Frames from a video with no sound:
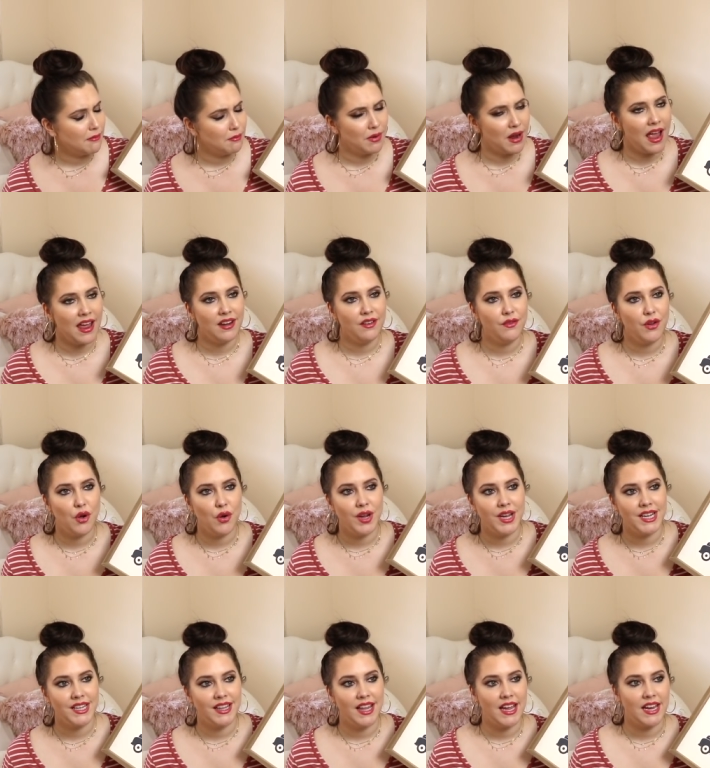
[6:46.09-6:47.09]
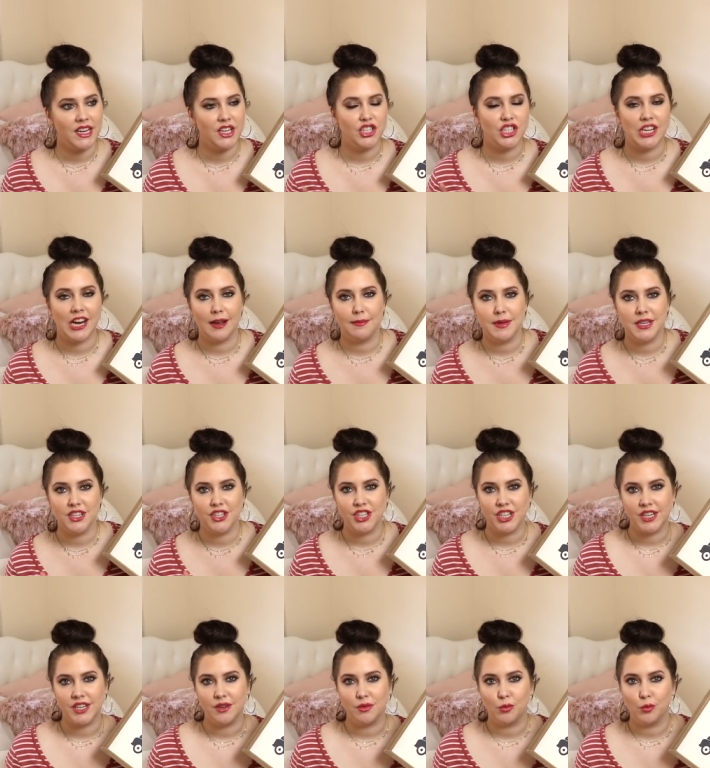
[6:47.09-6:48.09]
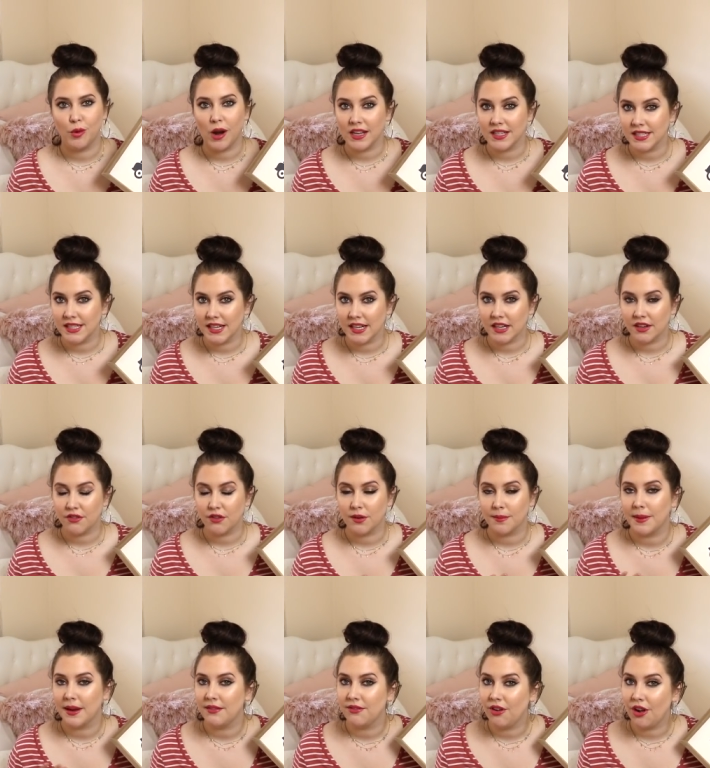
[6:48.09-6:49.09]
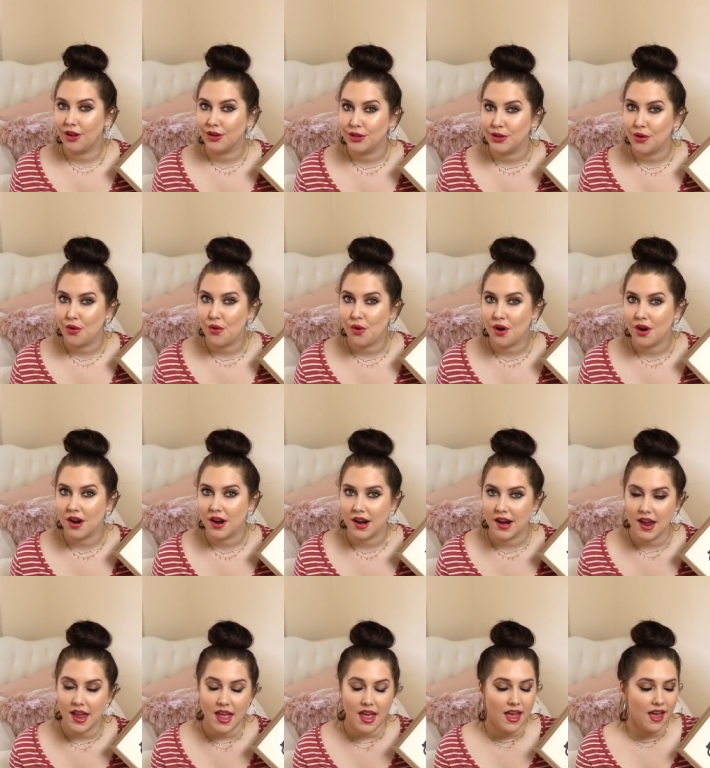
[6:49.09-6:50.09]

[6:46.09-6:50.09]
I'm kind of going like shabby chic rustic for my fall decor,